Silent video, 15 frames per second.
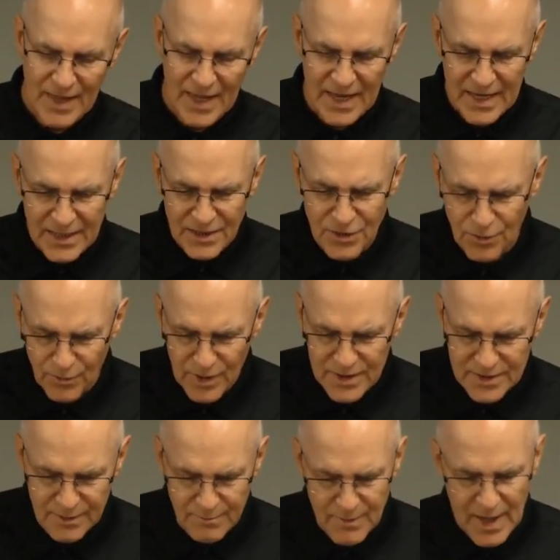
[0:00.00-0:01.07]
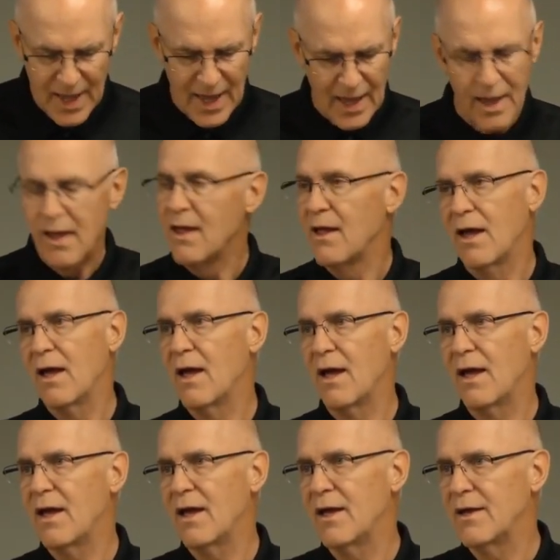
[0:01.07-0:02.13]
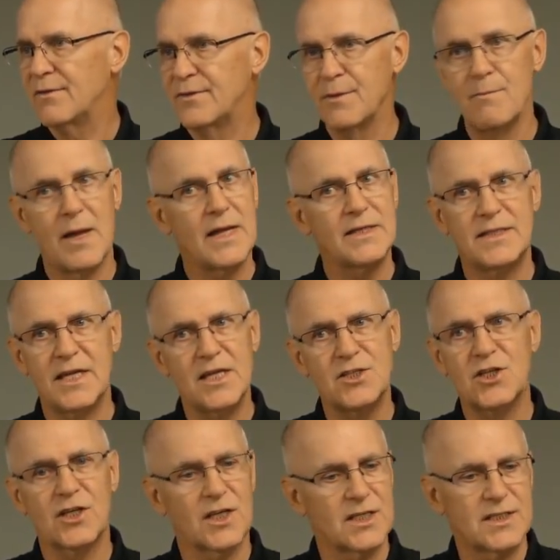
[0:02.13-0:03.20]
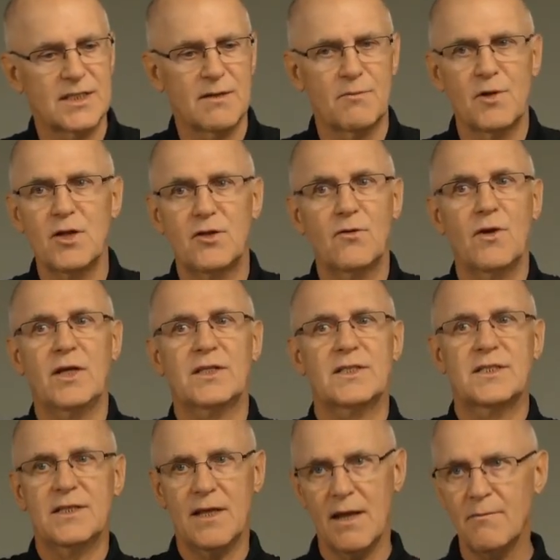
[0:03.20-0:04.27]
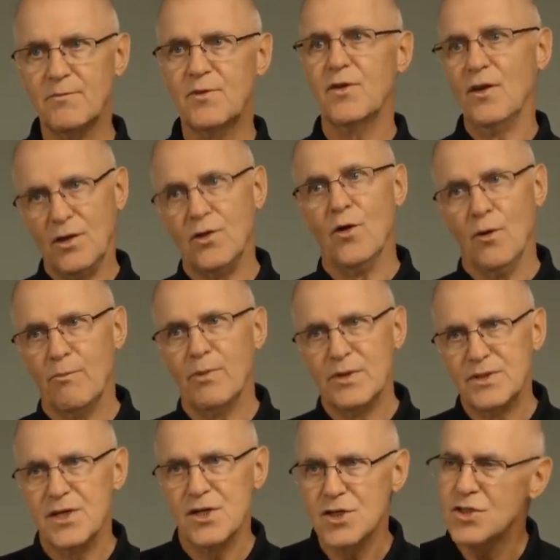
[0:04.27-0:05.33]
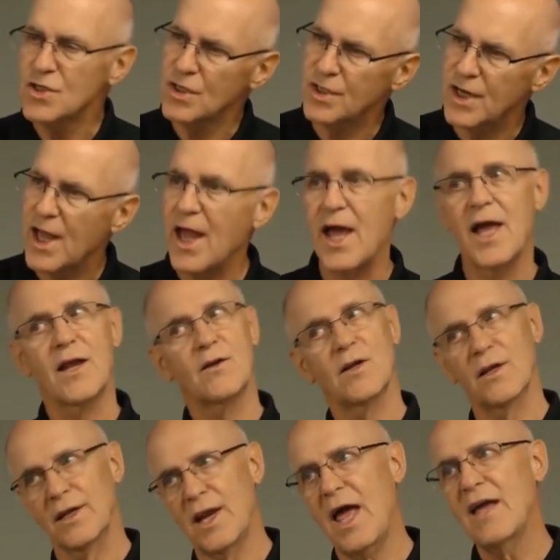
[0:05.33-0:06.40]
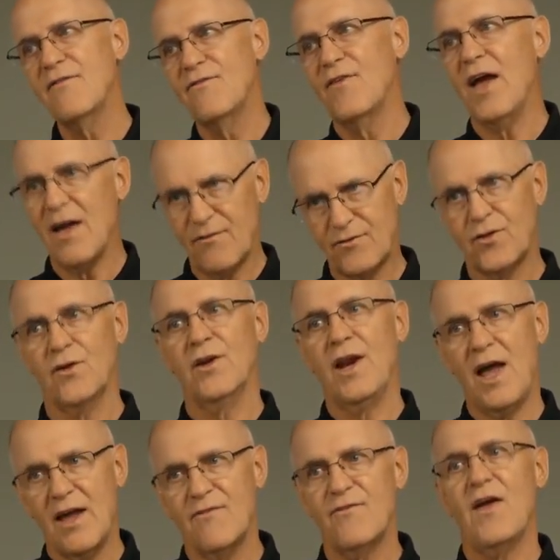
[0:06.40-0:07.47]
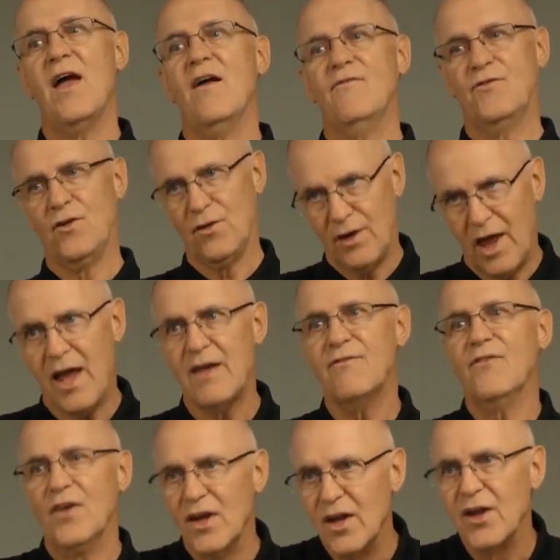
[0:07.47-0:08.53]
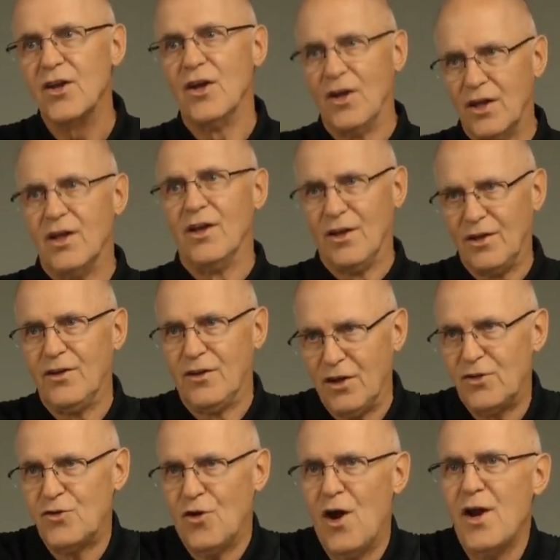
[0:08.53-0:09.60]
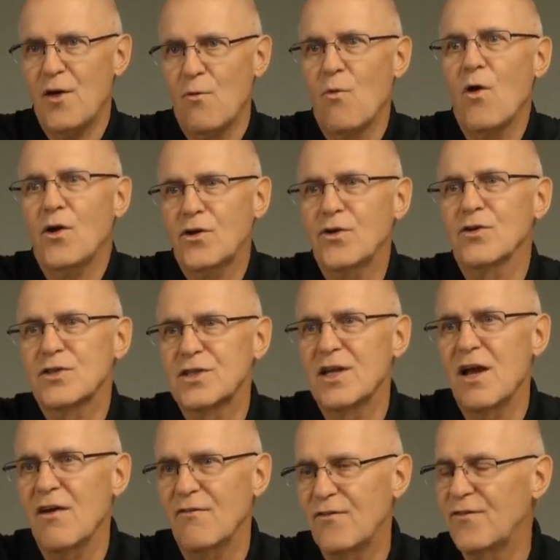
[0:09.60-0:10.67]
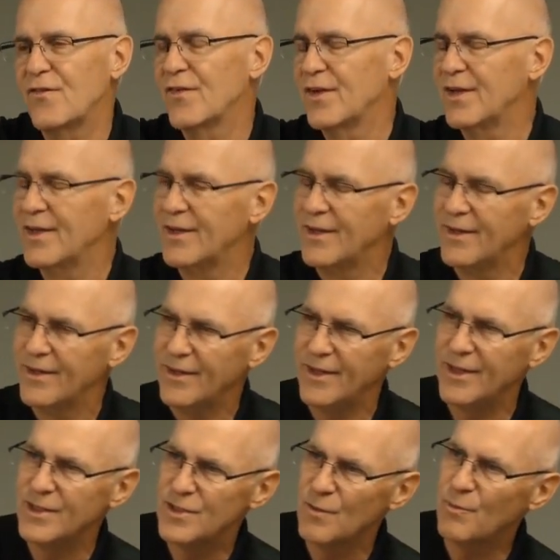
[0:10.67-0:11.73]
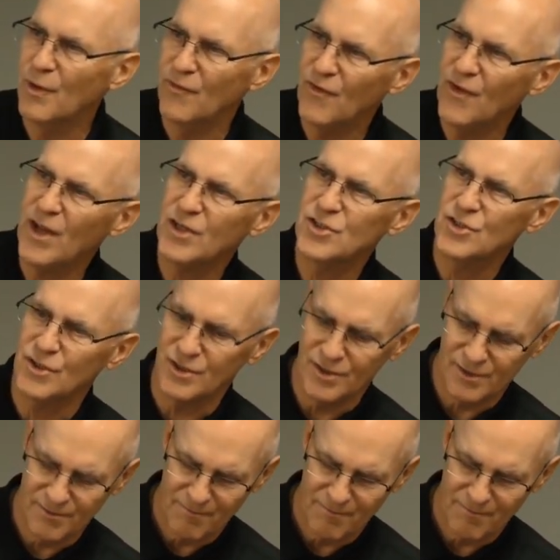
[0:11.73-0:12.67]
Hinduism, the main teaching is simply to accept your position and life after life after life to try to work yourself into perfection.